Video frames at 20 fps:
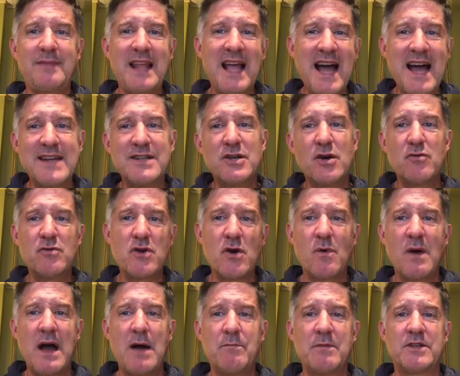I don't know
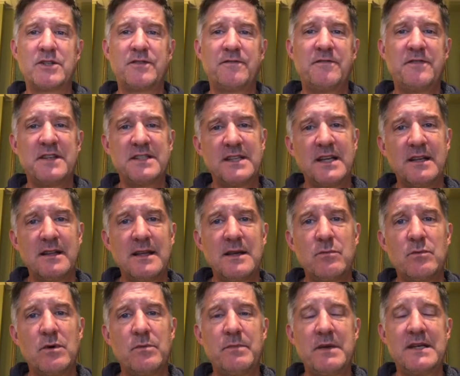how much physically
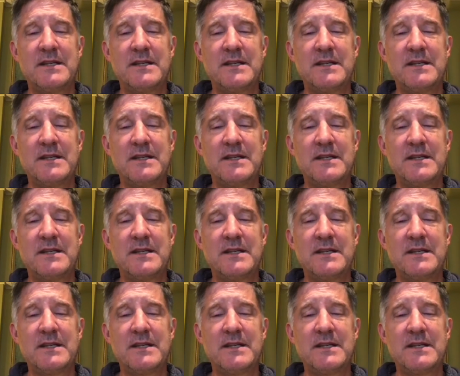we'll be